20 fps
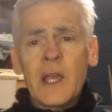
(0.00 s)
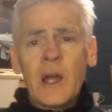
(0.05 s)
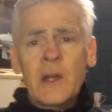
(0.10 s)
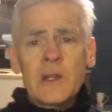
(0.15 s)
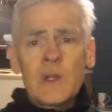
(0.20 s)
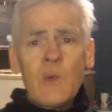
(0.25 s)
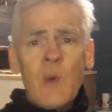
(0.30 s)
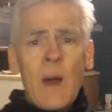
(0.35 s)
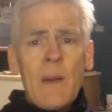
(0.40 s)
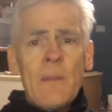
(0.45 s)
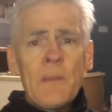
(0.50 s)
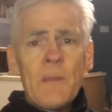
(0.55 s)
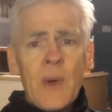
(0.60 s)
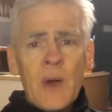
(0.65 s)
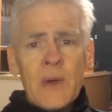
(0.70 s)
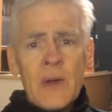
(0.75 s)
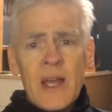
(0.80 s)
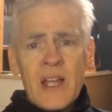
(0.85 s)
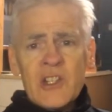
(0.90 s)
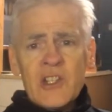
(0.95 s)
only one
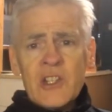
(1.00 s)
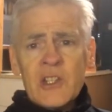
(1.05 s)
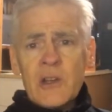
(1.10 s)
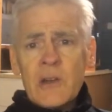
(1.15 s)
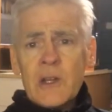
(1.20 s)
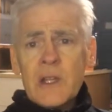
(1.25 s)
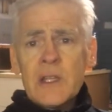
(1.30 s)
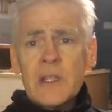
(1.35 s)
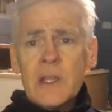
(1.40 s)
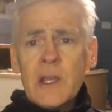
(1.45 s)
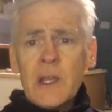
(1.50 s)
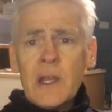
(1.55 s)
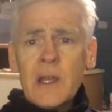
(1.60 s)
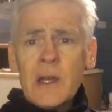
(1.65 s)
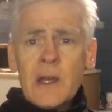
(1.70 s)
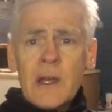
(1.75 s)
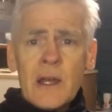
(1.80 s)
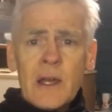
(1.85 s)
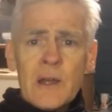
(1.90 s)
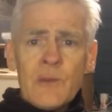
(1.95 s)
boat actually got in
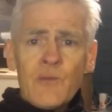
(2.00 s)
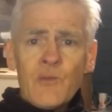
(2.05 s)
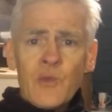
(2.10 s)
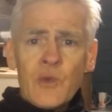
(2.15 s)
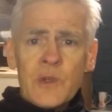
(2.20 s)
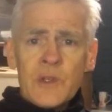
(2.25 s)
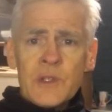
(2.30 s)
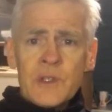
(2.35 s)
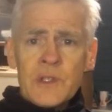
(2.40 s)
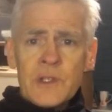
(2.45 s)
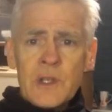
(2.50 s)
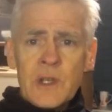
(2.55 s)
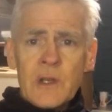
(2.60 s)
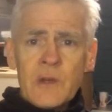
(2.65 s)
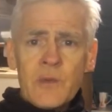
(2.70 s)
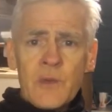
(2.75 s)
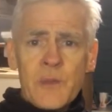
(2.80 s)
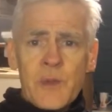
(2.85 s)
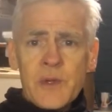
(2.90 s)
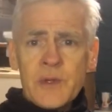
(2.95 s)
there and was
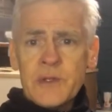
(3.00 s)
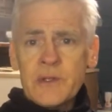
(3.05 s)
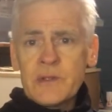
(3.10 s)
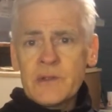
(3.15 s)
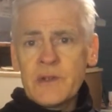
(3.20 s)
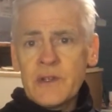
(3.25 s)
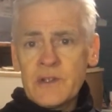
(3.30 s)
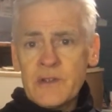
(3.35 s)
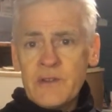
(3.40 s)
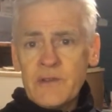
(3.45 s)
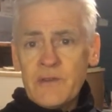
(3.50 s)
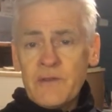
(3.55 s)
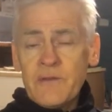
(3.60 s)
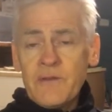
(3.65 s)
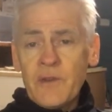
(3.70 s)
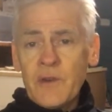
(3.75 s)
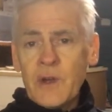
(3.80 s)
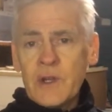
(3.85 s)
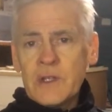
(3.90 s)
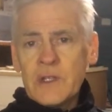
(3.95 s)
reputed to actually have
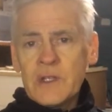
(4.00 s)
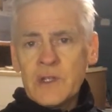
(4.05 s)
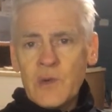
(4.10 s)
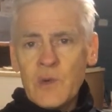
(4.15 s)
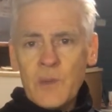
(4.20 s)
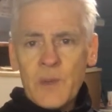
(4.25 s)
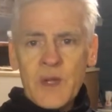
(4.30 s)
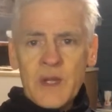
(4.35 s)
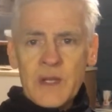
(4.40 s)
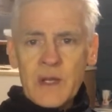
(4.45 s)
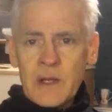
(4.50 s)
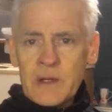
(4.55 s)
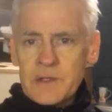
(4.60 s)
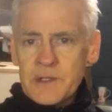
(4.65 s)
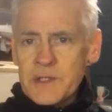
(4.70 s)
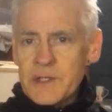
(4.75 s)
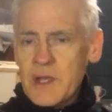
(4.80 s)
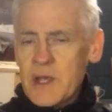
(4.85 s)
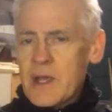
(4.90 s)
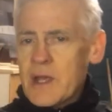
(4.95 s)
fired its
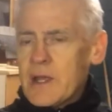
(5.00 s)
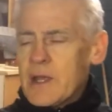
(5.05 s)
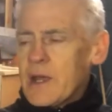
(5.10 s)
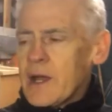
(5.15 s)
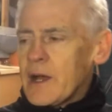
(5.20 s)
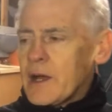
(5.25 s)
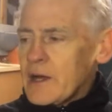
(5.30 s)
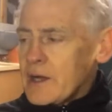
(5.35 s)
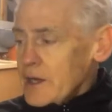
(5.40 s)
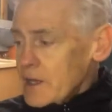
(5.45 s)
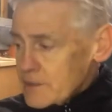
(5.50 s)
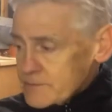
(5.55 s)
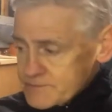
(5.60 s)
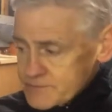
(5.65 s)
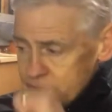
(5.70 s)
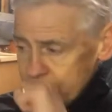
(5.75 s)
torpedoes. And